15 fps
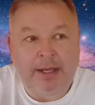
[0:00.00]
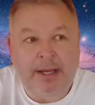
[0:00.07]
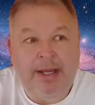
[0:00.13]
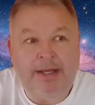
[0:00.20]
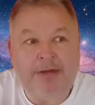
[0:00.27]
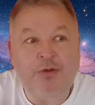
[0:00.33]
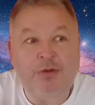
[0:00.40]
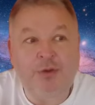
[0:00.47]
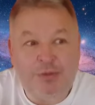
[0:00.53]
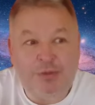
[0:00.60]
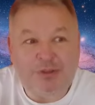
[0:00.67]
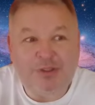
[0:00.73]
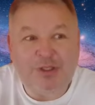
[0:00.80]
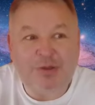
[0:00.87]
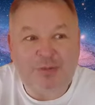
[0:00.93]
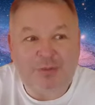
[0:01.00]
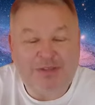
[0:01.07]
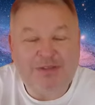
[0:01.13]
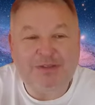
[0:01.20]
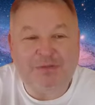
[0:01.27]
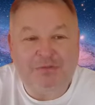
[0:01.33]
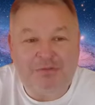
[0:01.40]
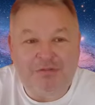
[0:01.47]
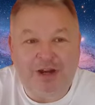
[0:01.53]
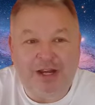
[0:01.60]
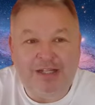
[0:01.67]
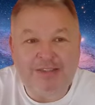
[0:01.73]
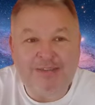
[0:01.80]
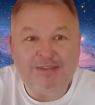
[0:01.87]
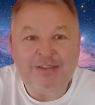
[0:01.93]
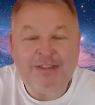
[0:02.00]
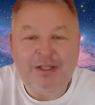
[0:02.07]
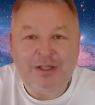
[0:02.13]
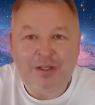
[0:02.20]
and also with some friends.